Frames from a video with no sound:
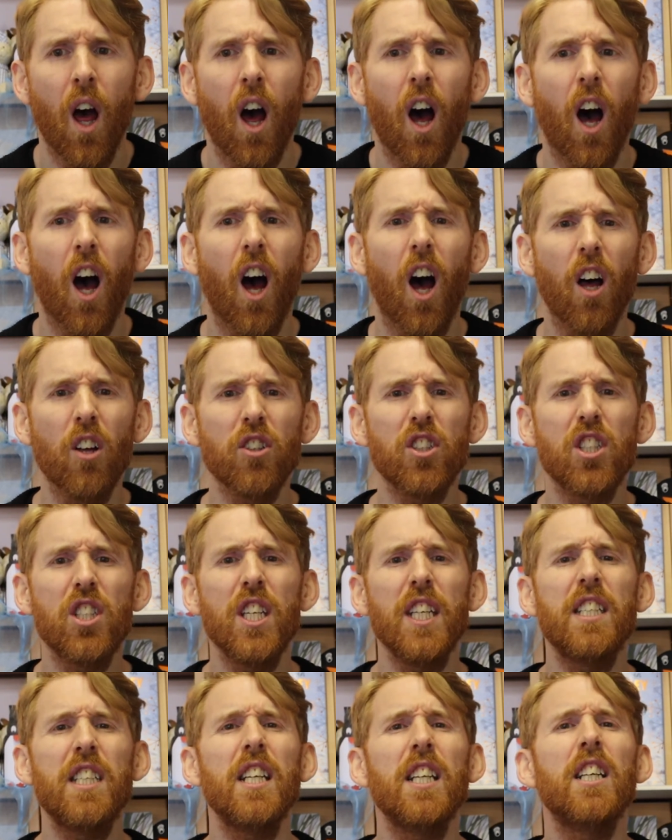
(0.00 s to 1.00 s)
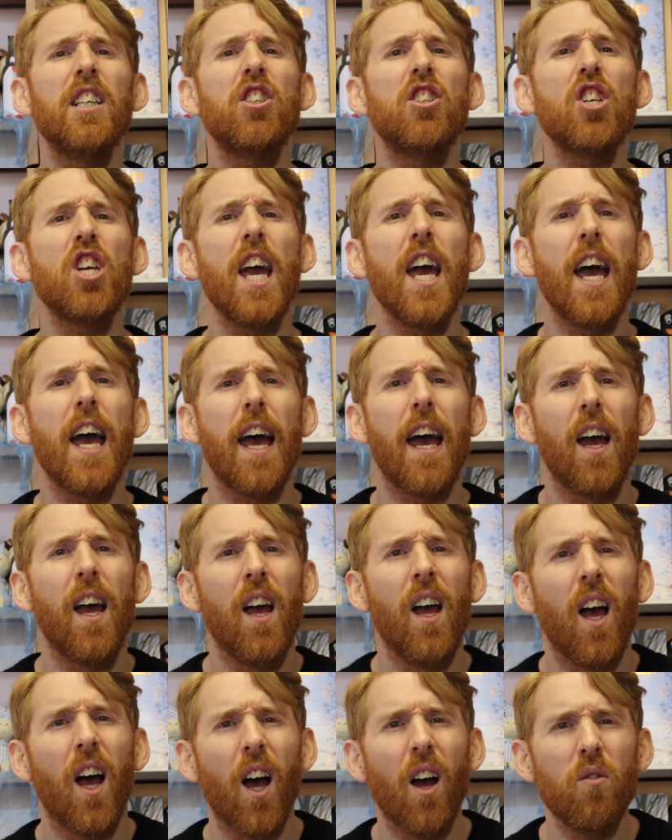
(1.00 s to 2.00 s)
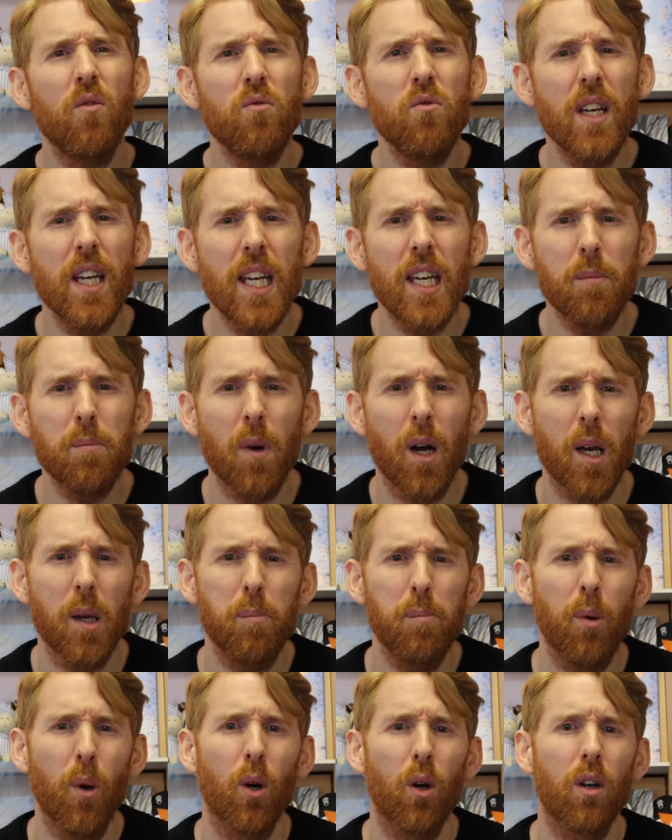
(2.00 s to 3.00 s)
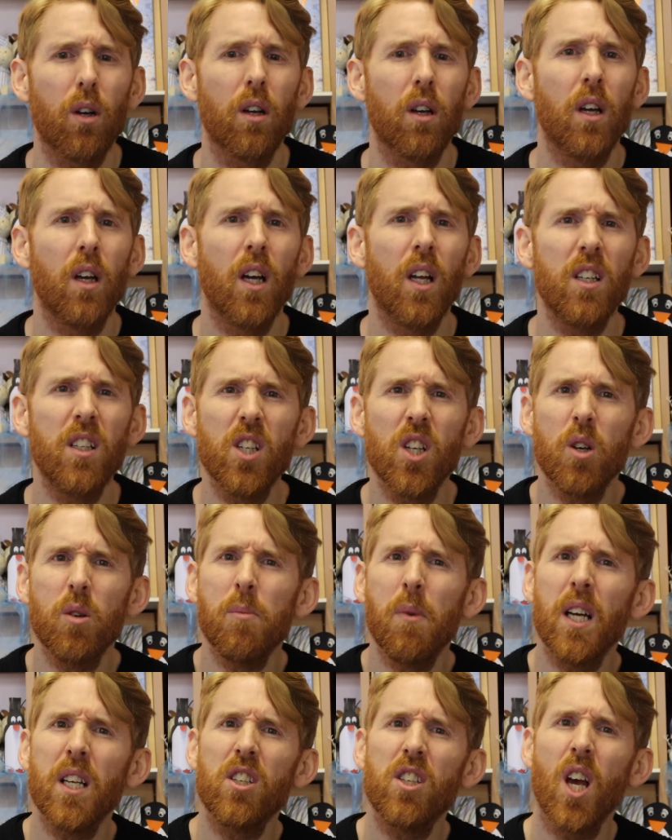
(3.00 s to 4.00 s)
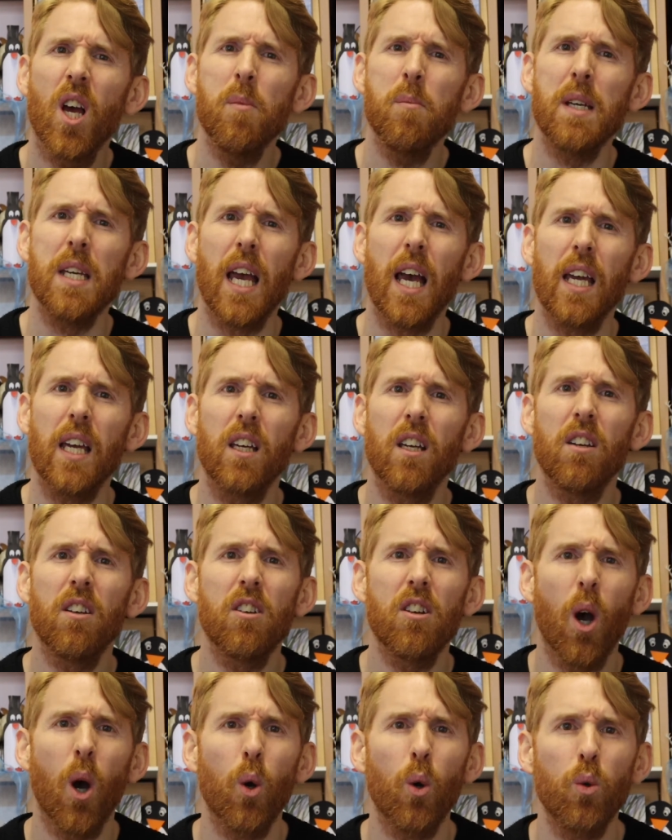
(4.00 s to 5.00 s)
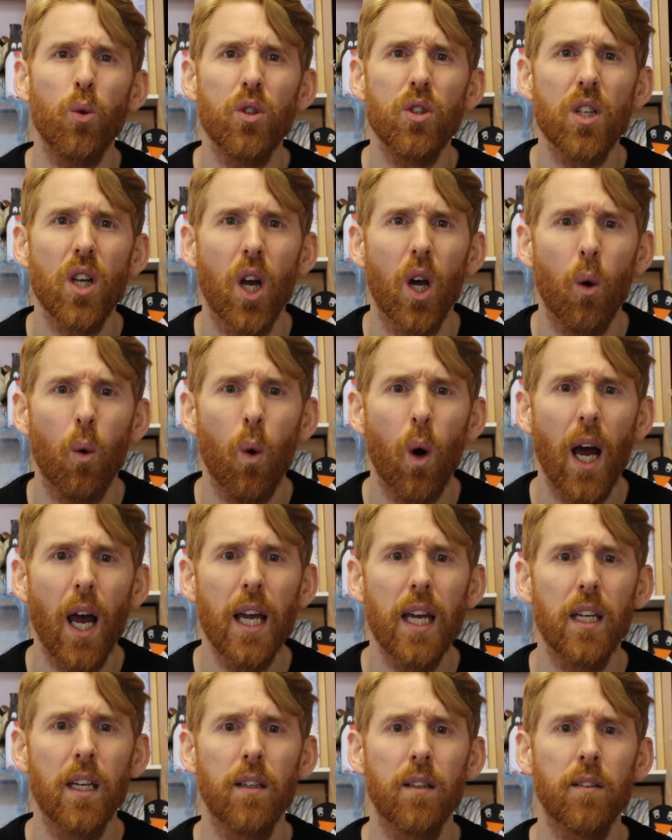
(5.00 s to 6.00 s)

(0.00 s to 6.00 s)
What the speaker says: I'll sit in a chair and read my book until my tummy ache goes away."